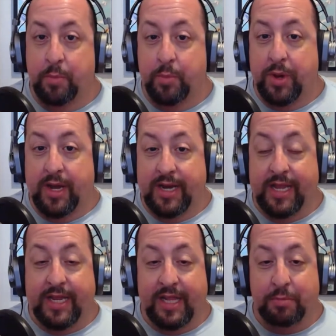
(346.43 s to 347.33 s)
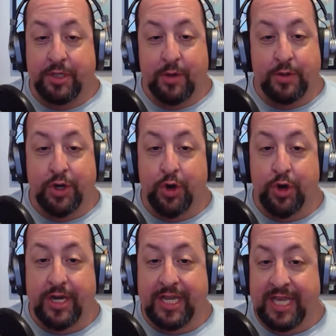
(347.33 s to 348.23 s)
But Eclipso
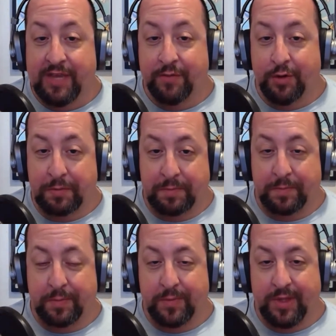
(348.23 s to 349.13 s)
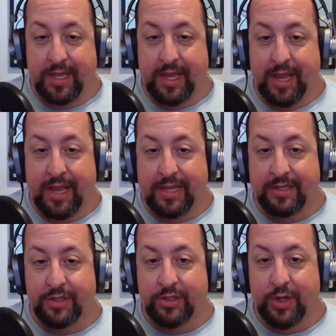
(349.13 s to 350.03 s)
turned evil
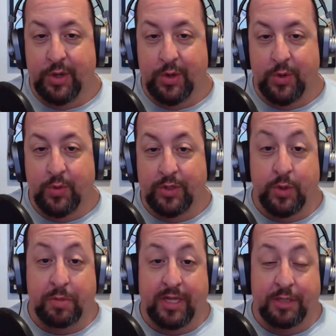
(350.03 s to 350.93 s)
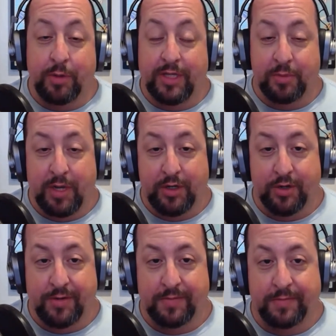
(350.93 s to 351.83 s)
and so was replaced by the
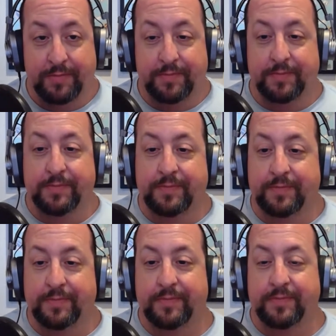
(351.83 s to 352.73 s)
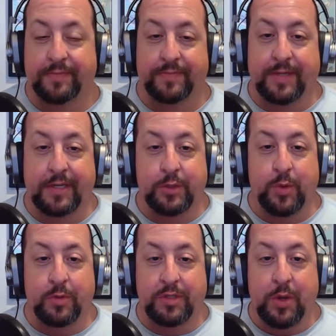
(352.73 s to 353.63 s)
Spectre. Is
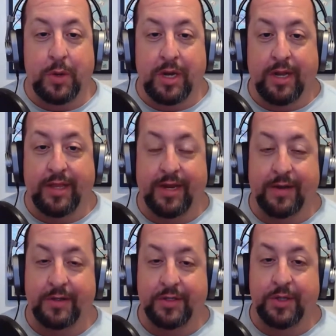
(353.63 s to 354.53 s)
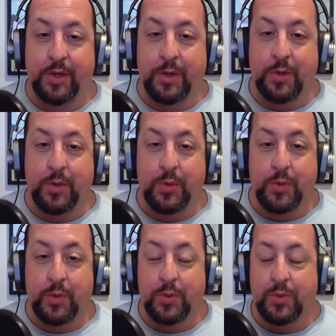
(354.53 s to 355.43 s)
what was going on there.
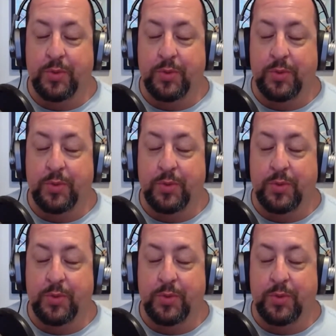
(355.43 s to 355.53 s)
So